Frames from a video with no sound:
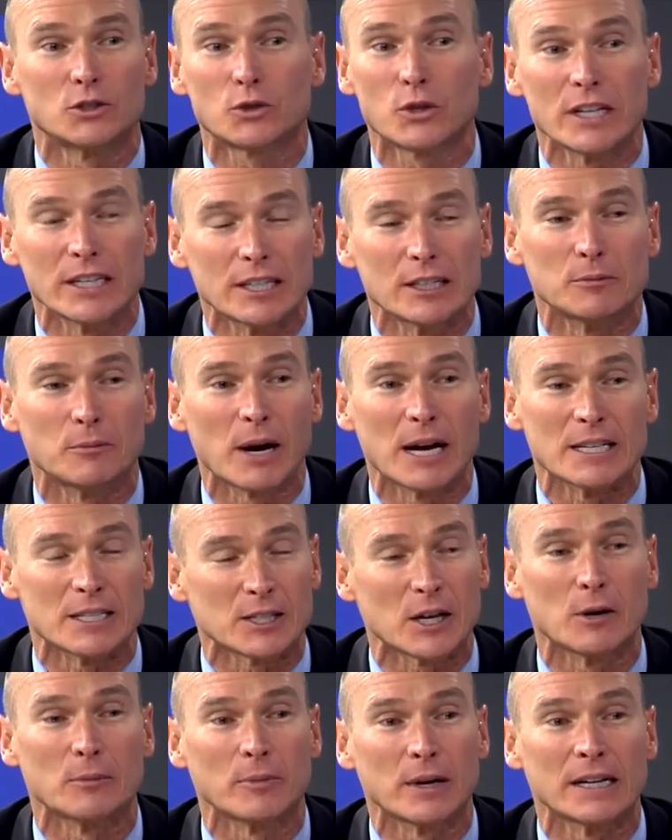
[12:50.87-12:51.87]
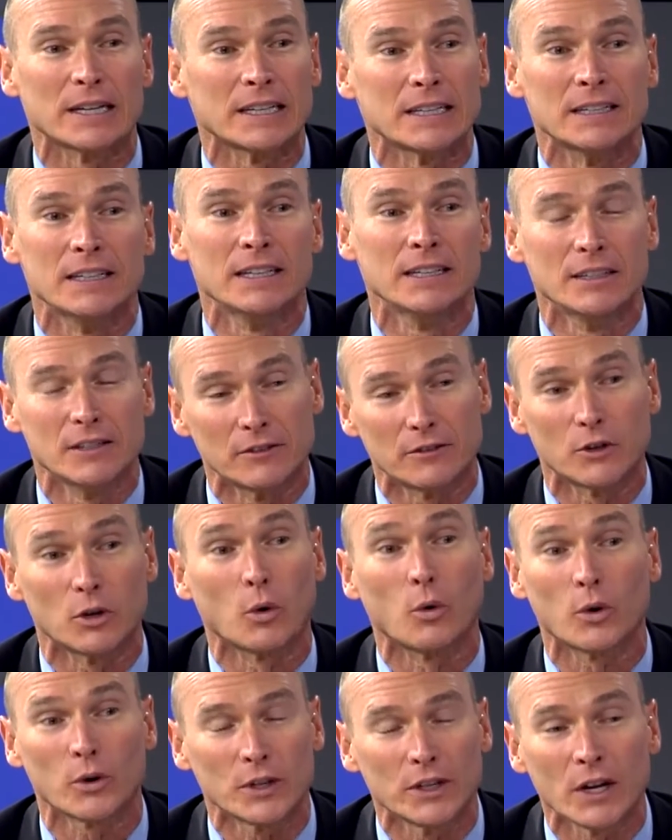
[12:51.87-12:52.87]
treated by somebody for
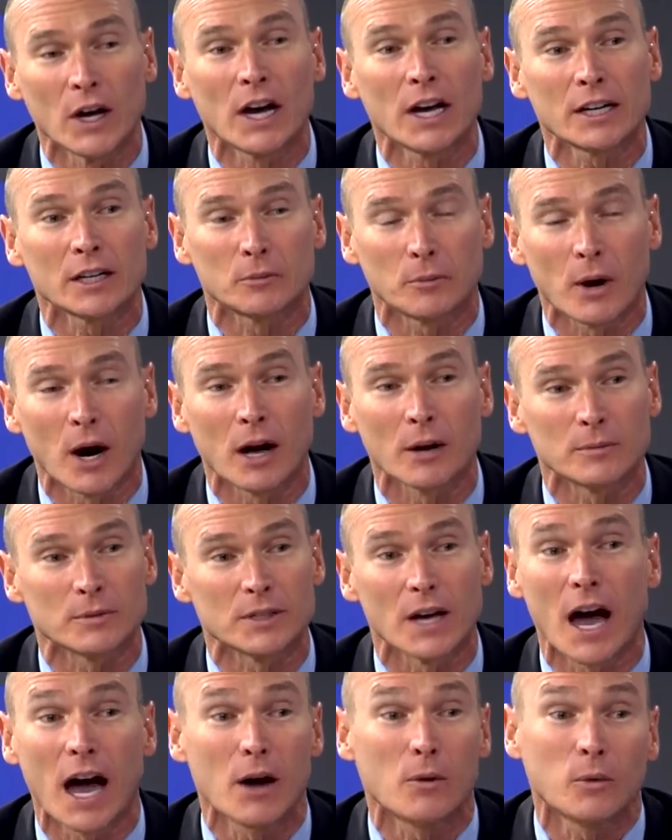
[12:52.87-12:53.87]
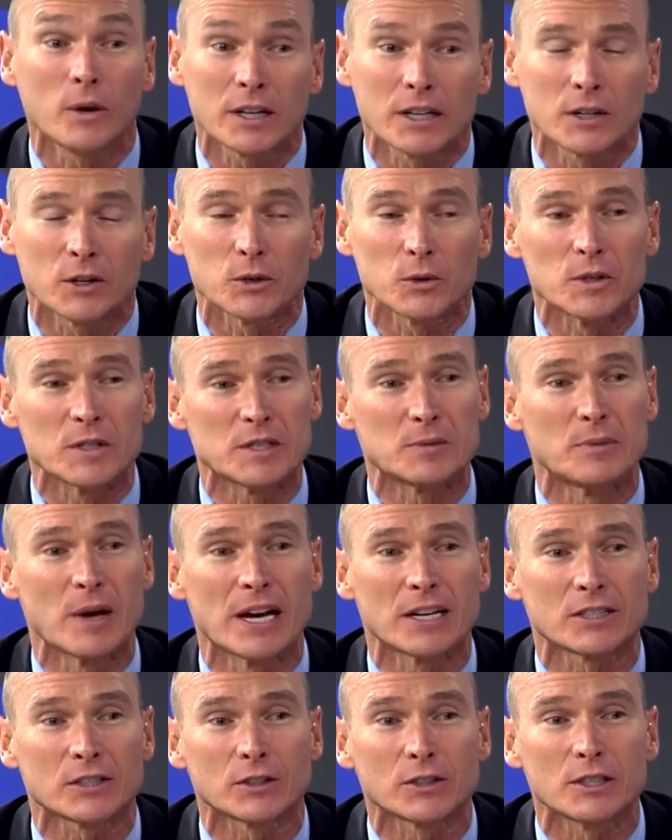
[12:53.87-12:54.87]
orthodontic problems, I want to go to a
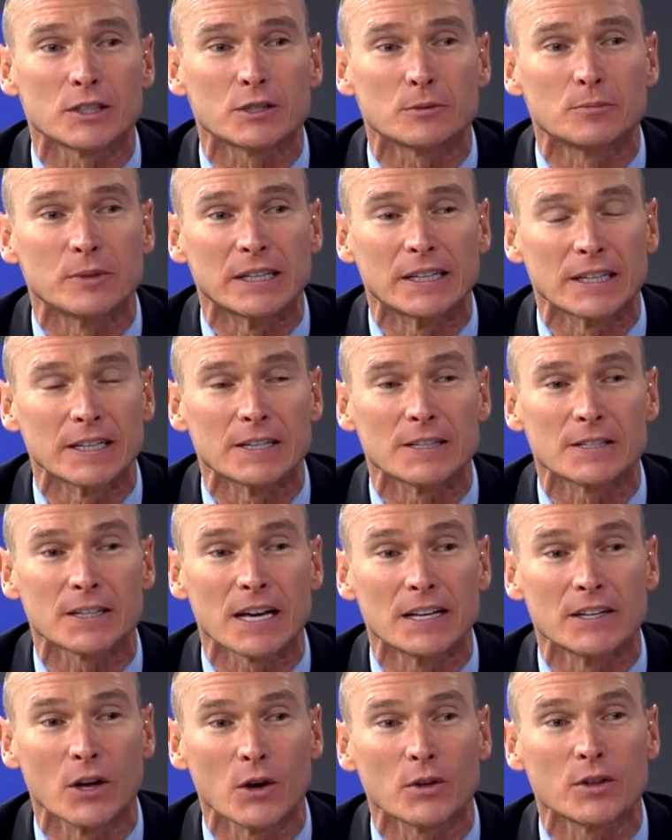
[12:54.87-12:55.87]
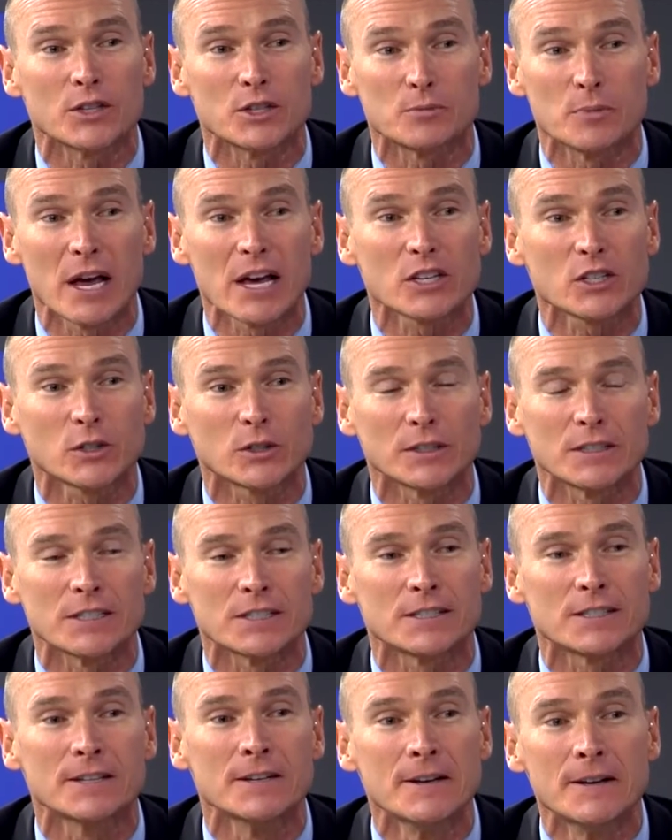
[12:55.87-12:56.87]
specialist because I know the
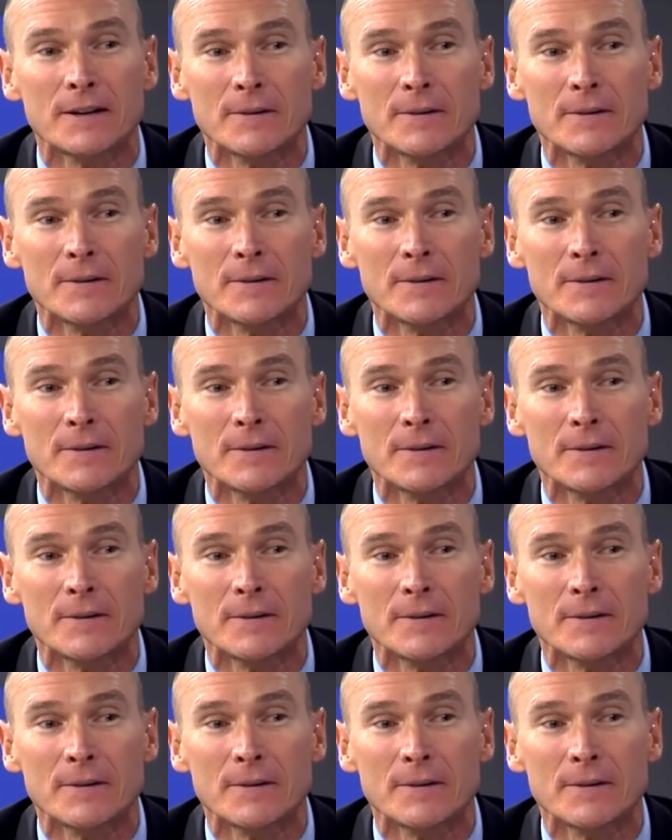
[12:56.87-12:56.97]
specialist